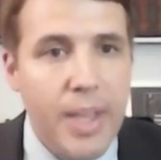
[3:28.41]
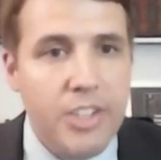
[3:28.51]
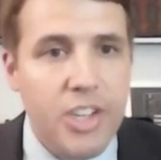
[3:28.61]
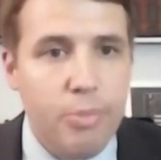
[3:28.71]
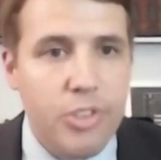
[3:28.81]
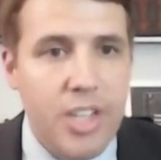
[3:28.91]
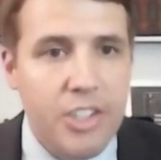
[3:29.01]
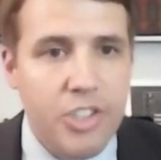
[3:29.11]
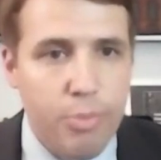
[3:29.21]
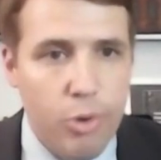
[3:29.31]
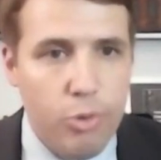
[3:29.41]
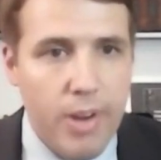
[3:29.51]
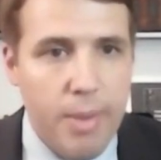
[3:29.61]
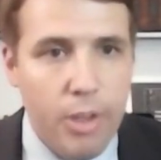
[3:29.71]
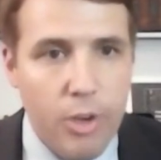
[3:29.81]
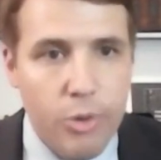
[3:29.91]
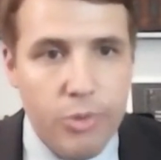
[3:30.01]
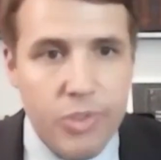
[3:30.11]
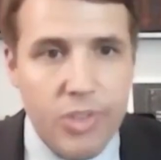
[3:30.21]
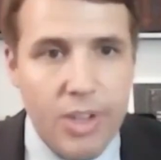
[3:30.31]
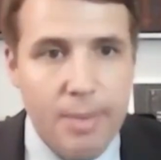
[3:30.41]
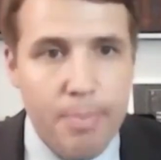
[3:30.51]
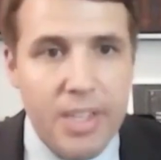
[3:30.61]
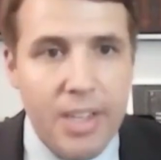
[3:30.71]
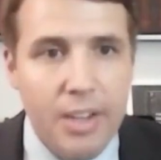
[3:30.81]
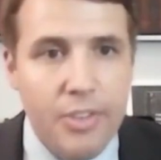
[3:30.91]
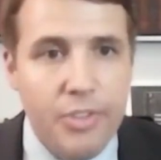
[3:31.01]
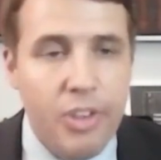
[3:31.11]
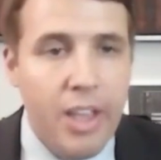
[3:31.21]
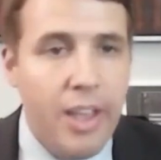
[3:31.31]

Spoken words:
Paycheck Protection Program loans because,